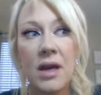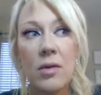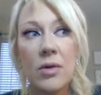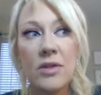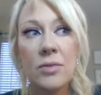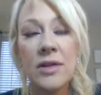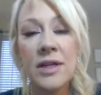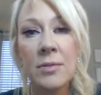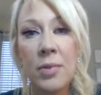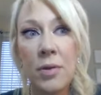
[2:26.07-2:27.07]
what's
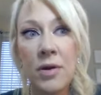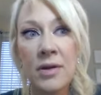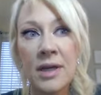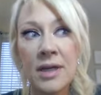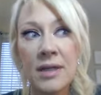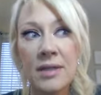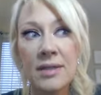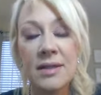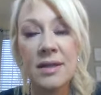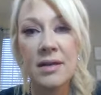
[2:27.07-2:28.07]
really important
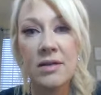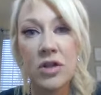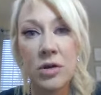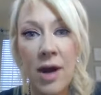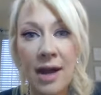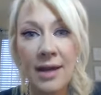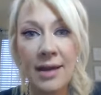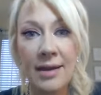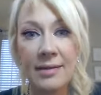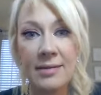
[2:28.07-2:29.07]
is
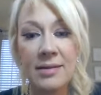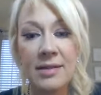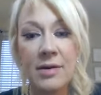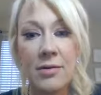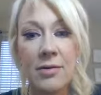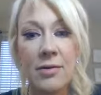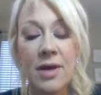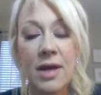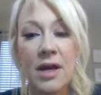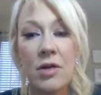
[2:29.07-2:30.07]
tracking. So
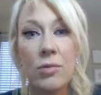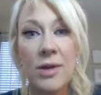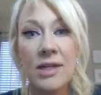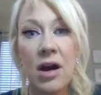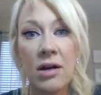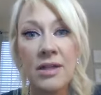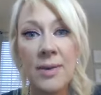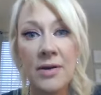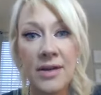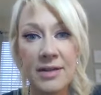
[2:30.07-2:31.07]
we talked
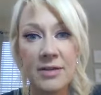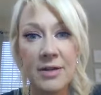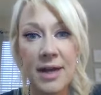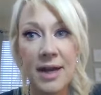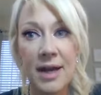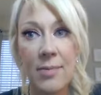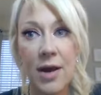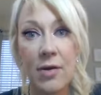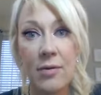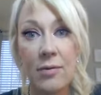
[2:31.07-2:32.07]
about yesterday
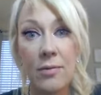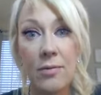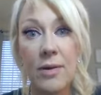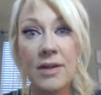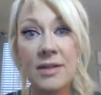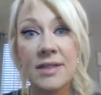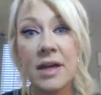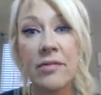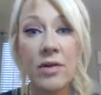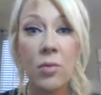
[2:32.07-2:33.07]
about we
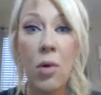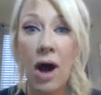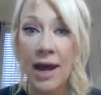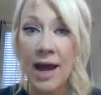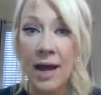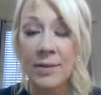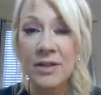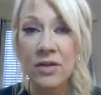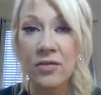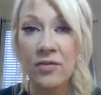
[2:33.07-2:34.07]
discovered why
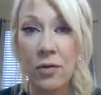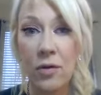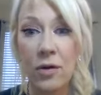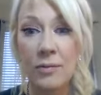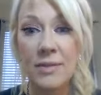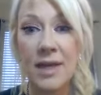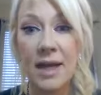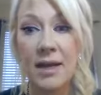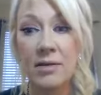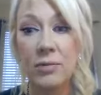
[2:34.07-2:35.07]
habits are formed
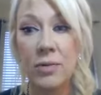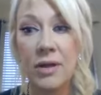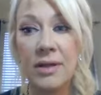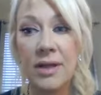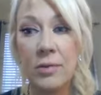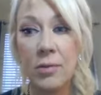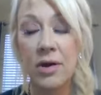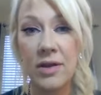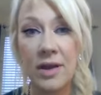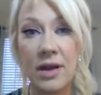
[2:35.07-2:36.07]
and really
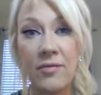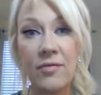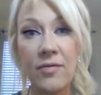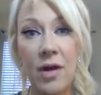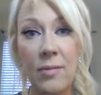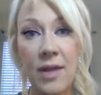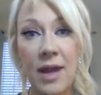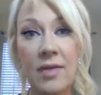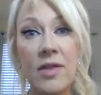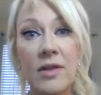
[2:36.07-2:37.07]
where they come from,
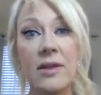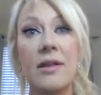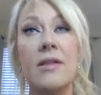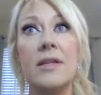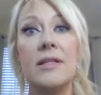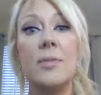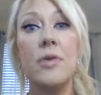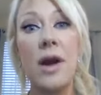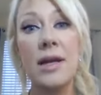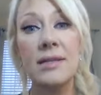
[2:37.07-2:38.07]
and the
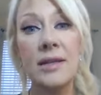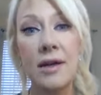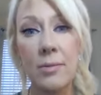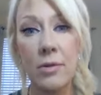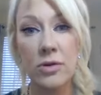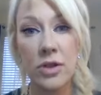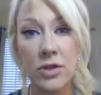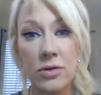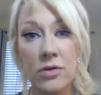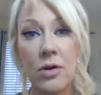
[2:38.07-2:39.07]
surprising
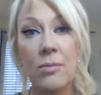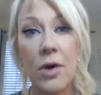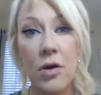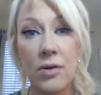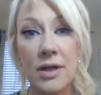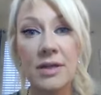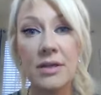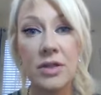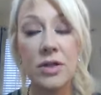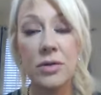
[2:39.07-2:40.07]
emotional component
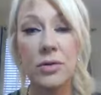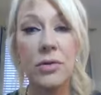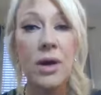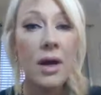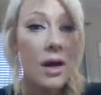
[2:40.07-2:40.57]
to